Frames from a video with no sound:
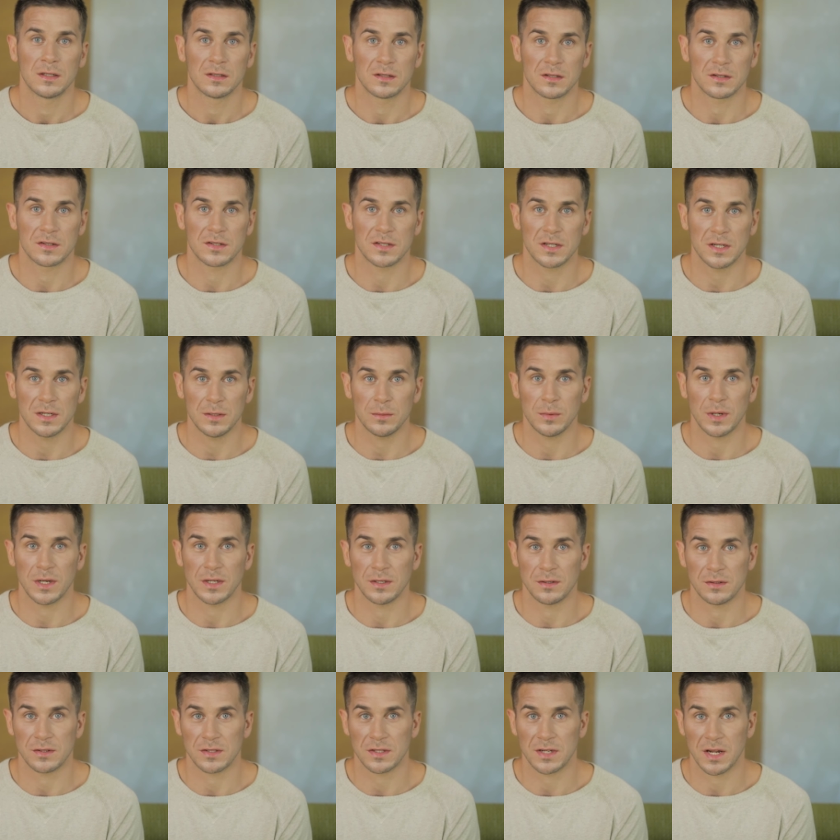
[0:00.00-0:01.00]
To see where
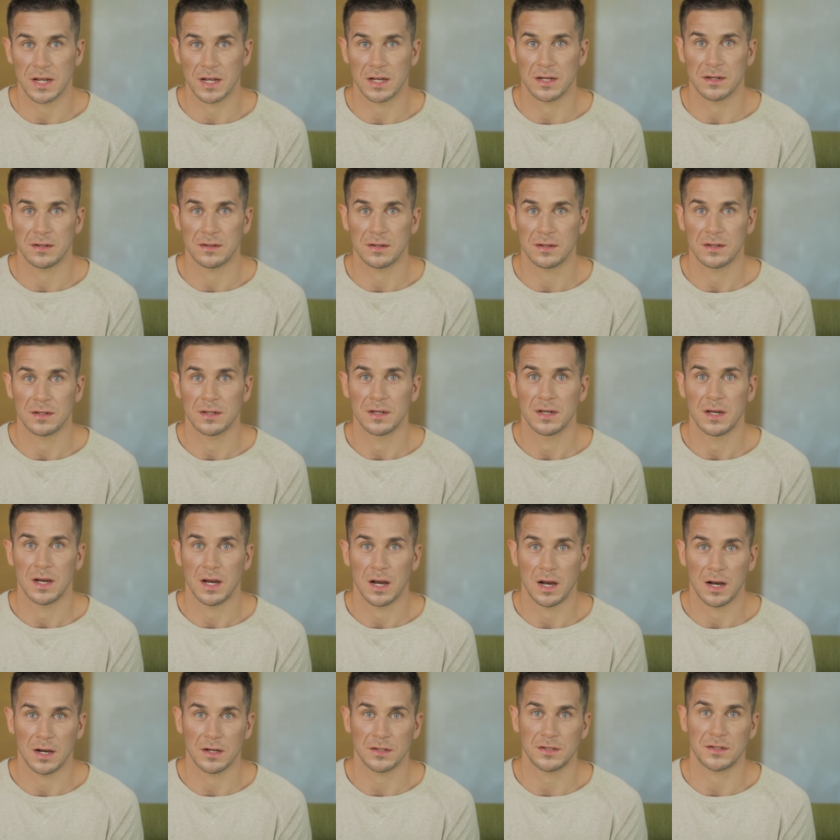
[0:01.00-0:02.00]
you stand,
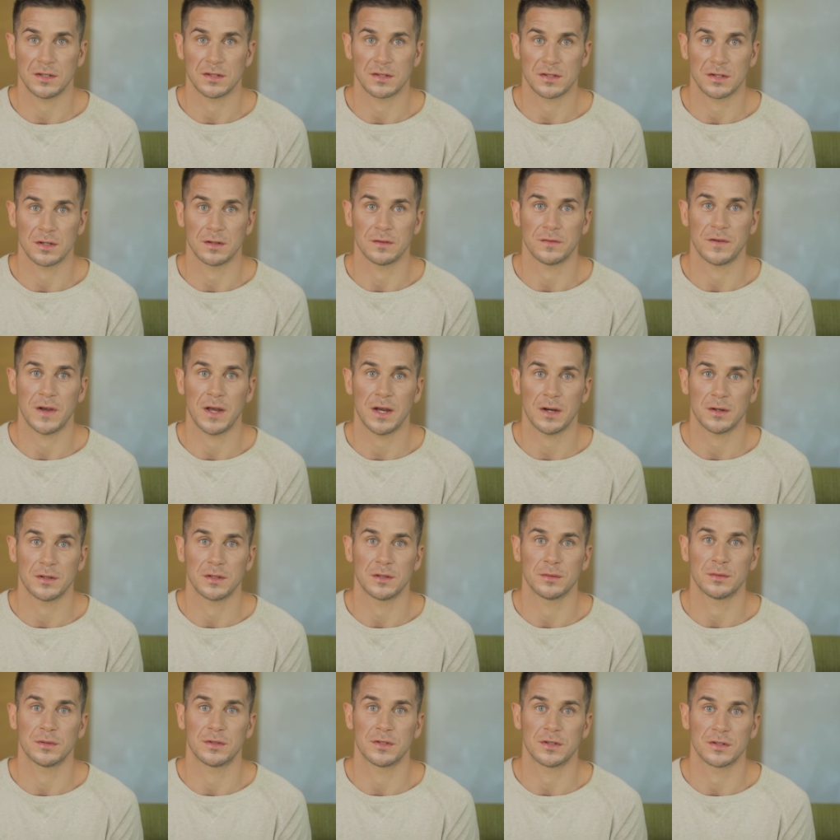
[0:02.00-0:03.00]
ask yourself how
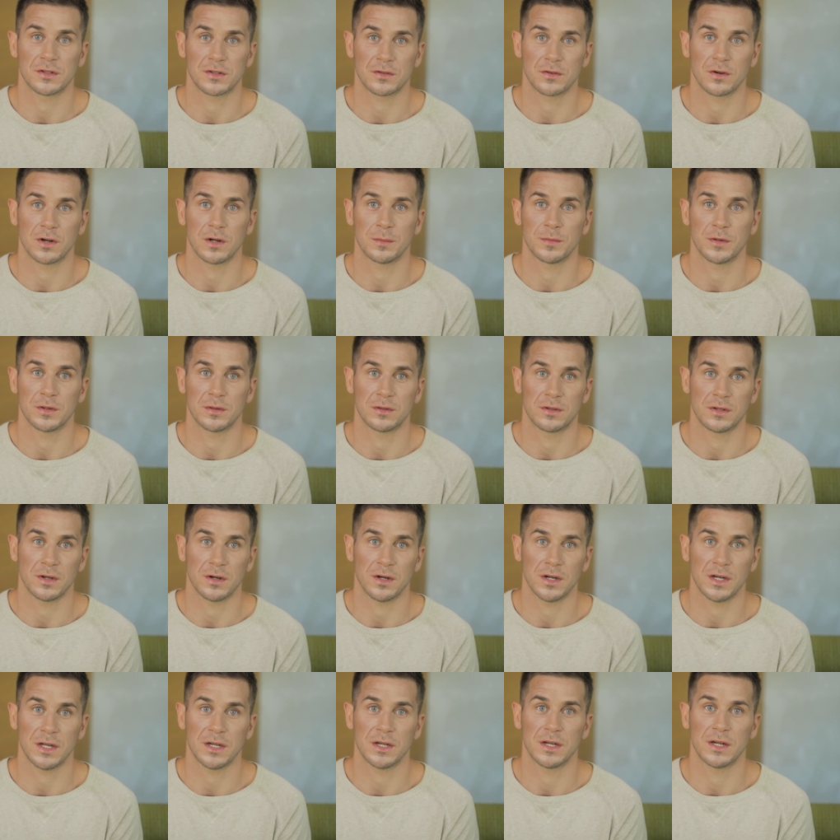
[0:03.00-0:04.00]
you would describe your
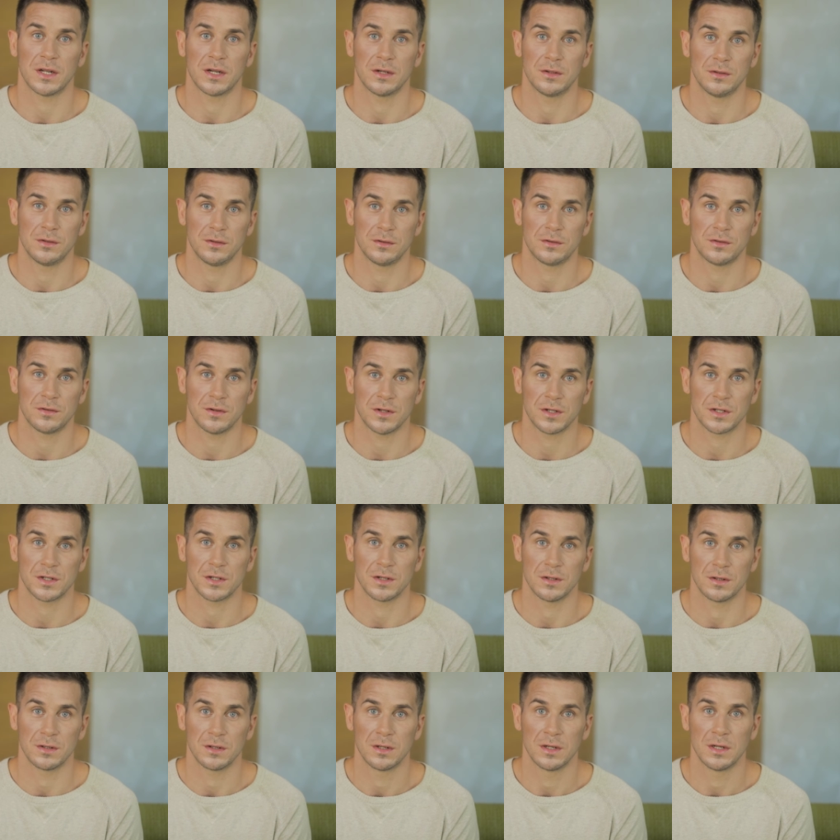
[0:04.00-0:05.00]
diet and
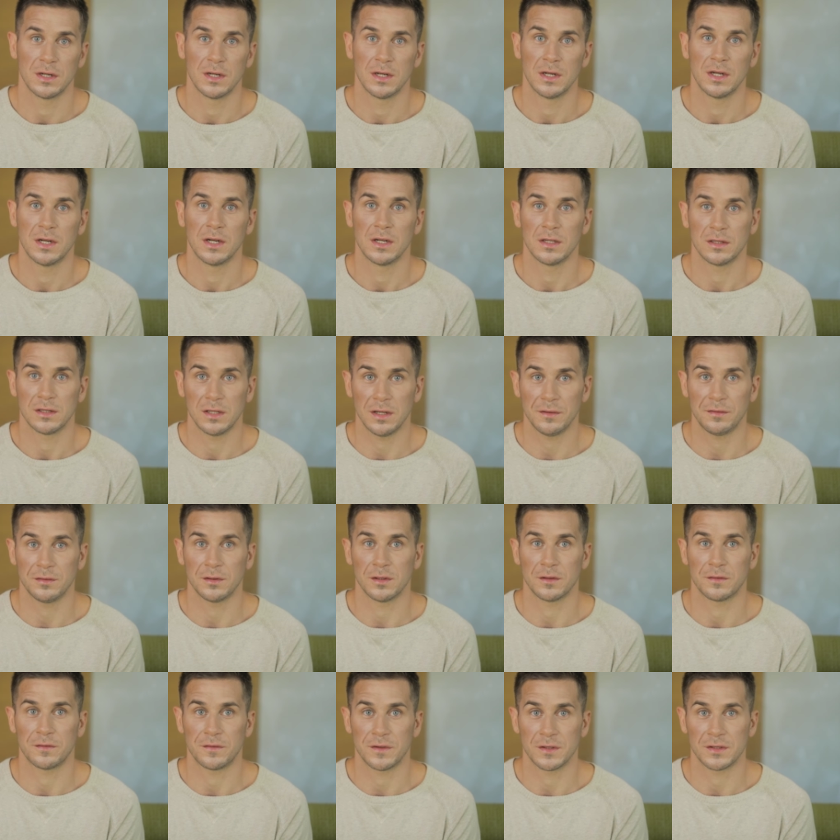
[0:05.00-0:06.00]
nutrition,
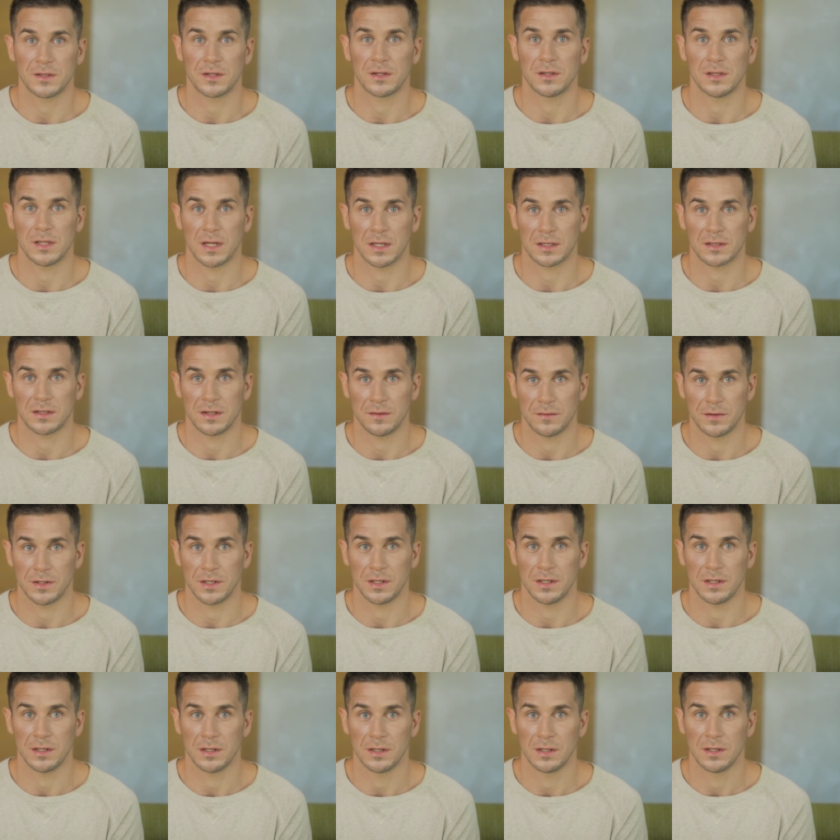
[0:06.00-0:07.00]
level of physical
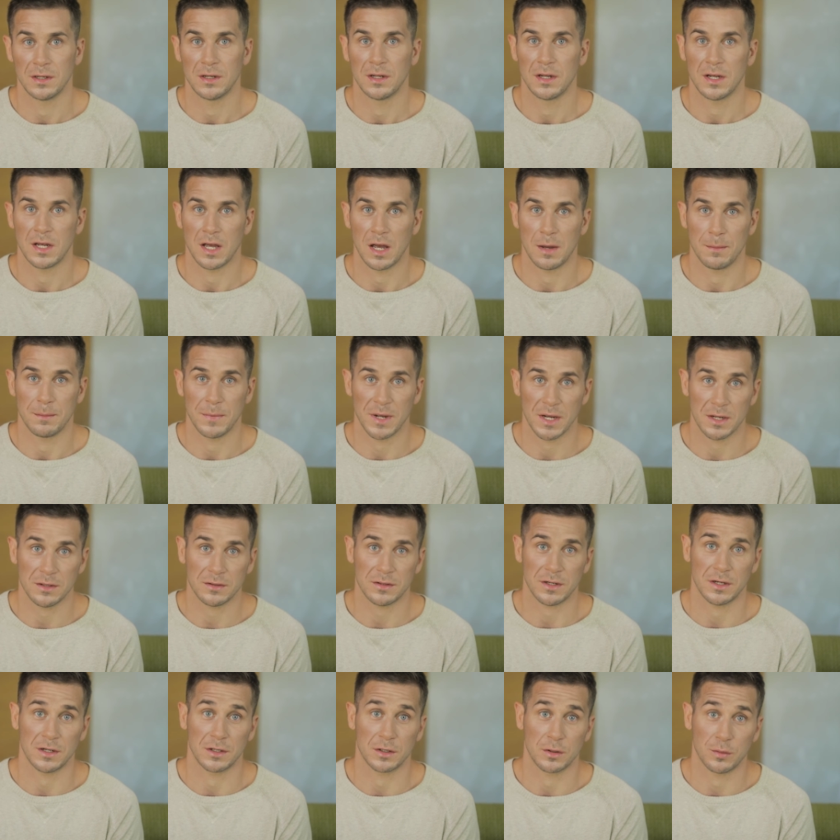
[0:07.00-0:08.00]
activity,
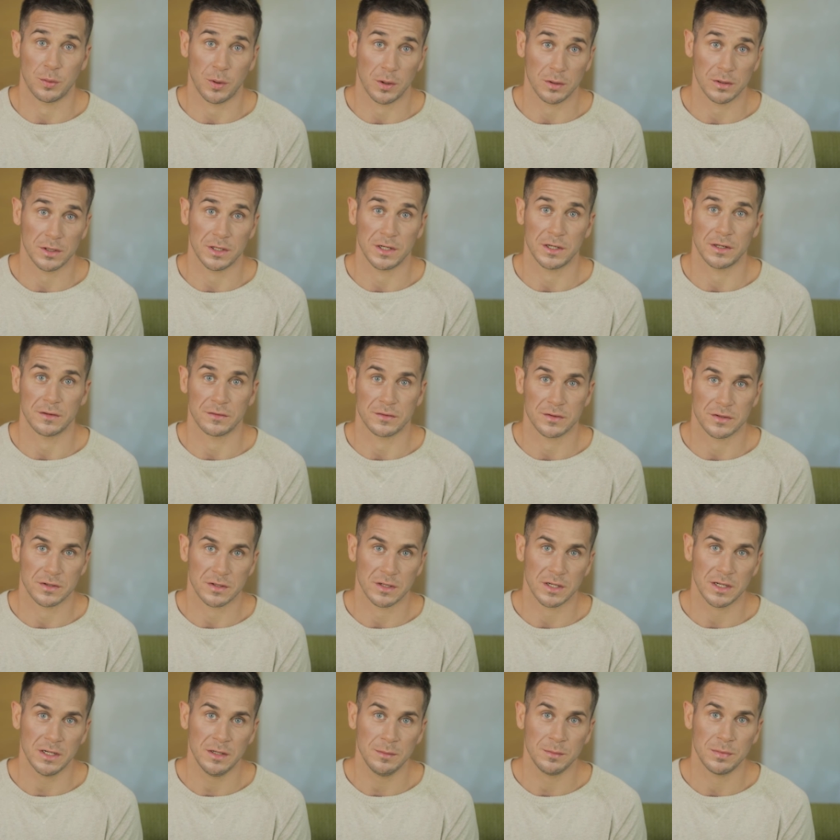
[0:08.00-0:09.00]
amount and quality of
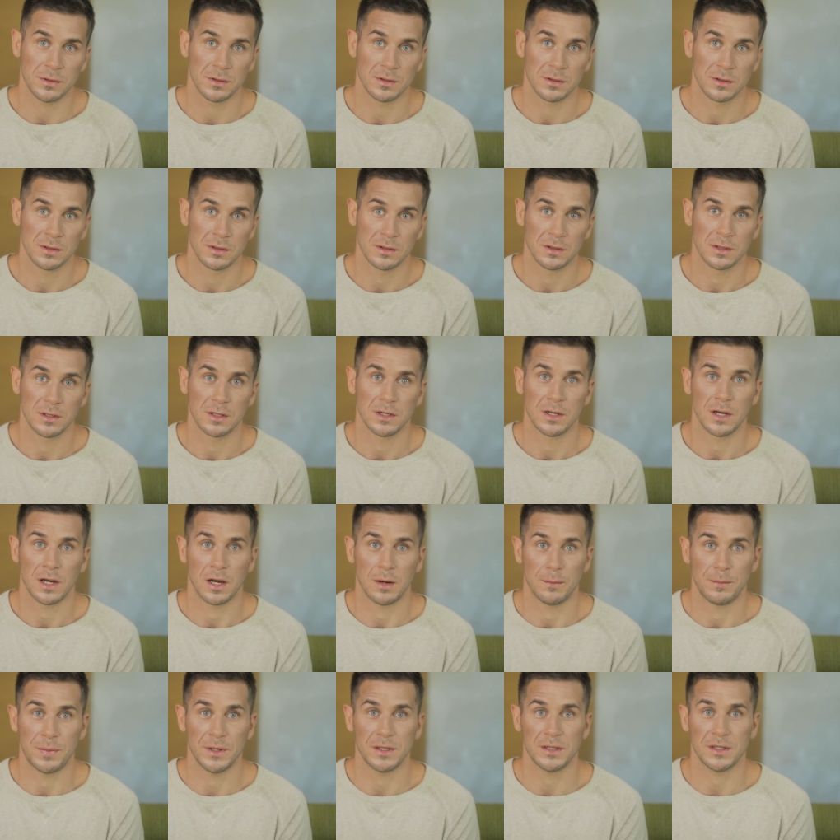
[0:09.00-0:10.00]
sleep,
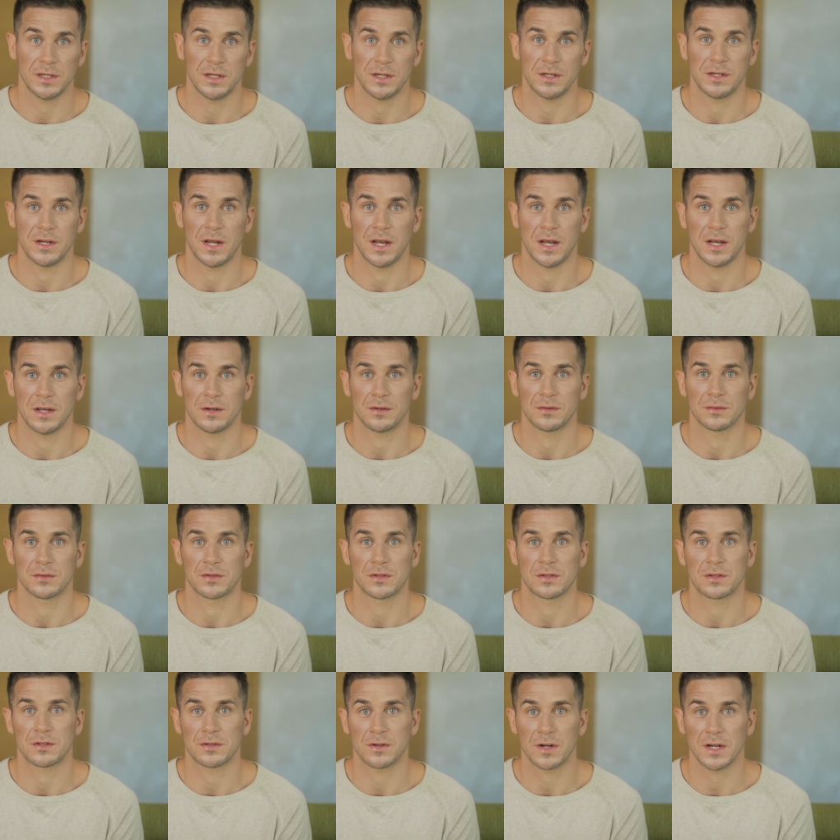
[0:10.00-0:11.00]
ability to handle
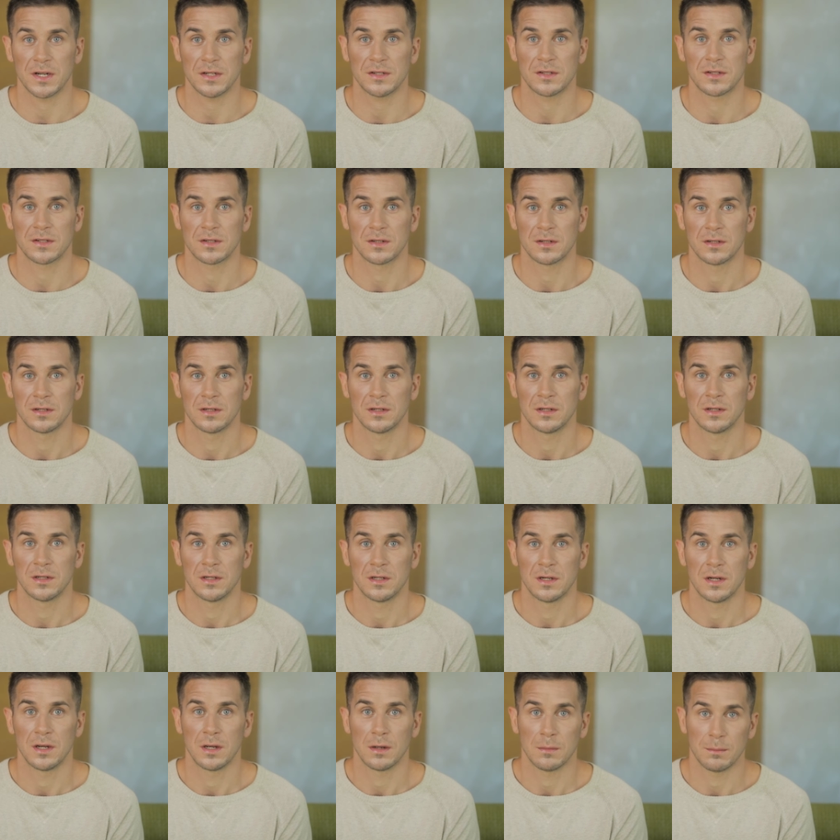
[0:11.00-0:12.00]
stress,
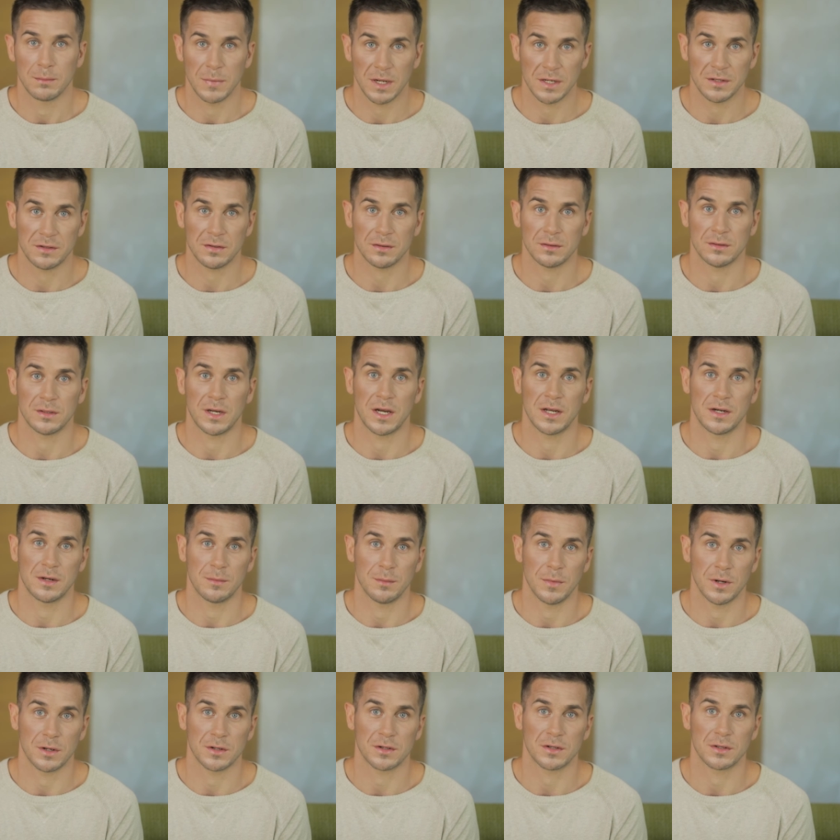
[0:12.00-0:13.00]
mental and
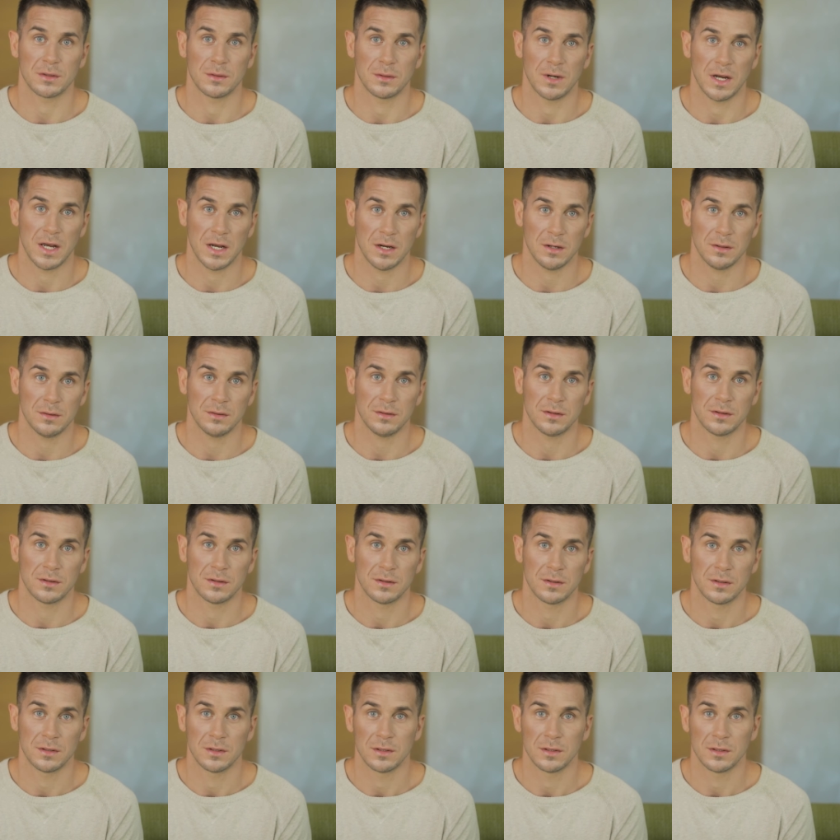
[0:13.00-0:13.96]
emotional health,